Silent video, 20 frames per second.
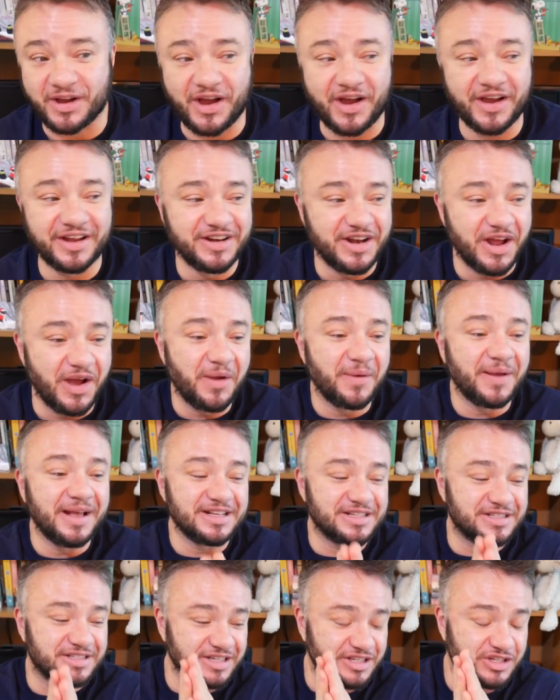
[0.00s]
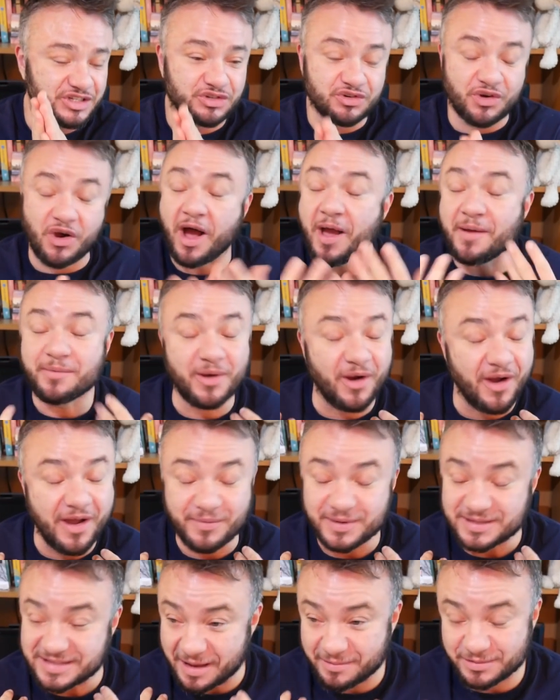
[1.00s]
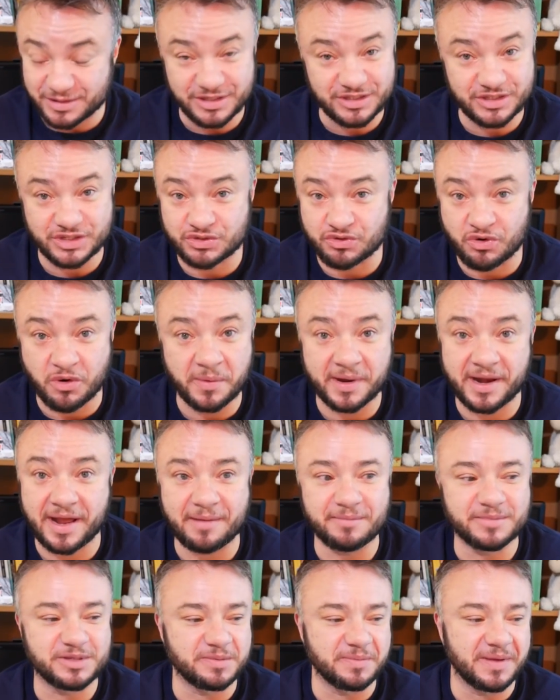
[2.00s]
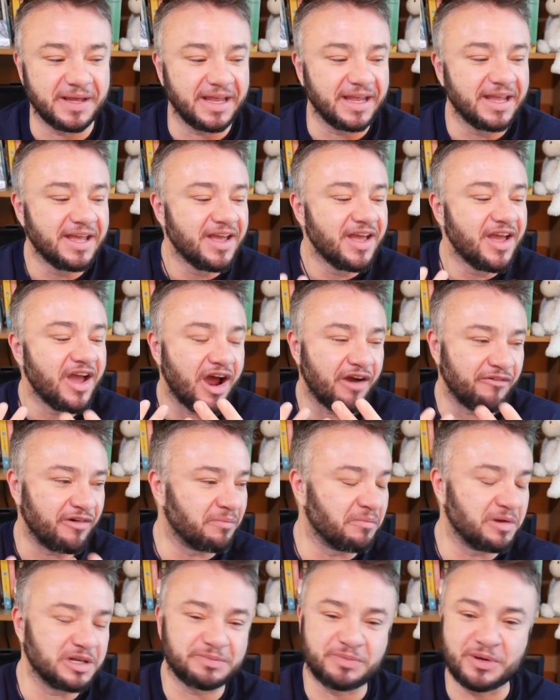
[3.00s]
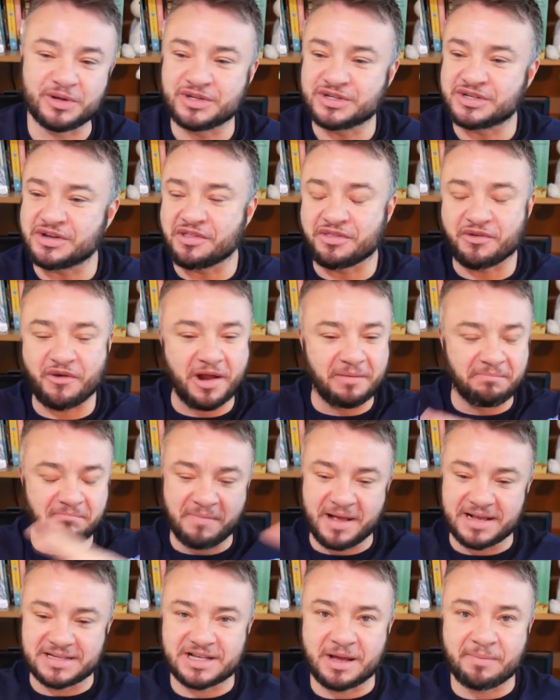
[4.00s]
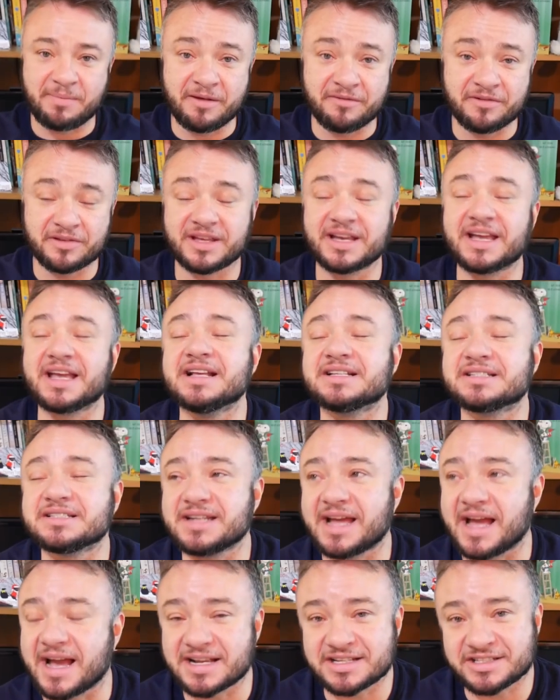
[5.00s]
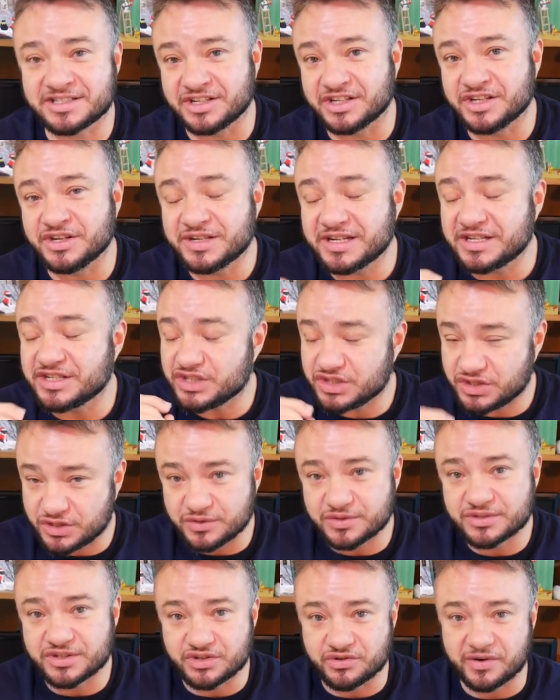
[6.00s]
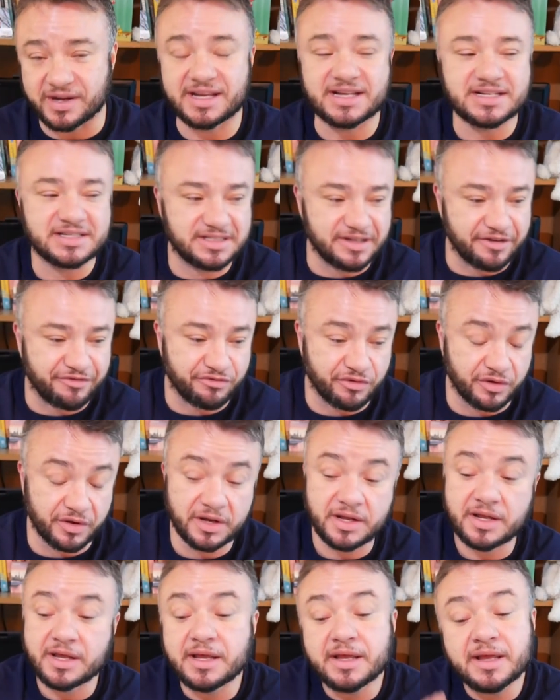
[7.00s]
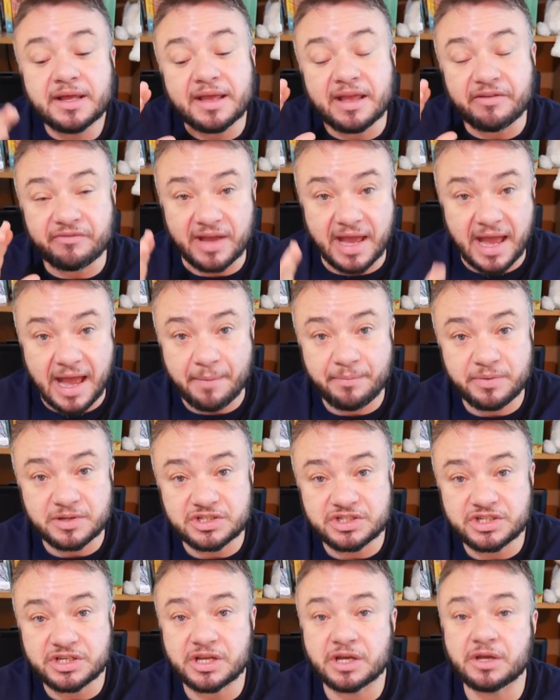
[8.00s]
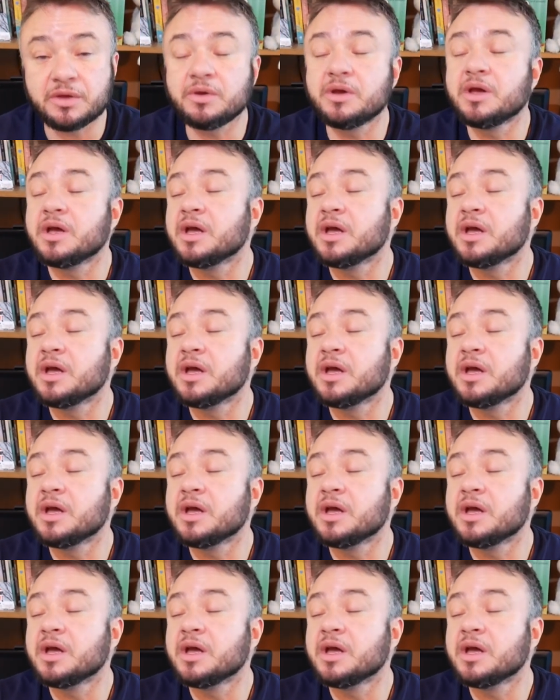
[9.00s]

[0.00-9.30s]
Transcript: I know it's distraught. I, I was absolutely distraught when it happened to me. I rang my sponsor. I thought I'd messed up everything. It's an accident. You didn't choose to drink. It's different. If it happens to you,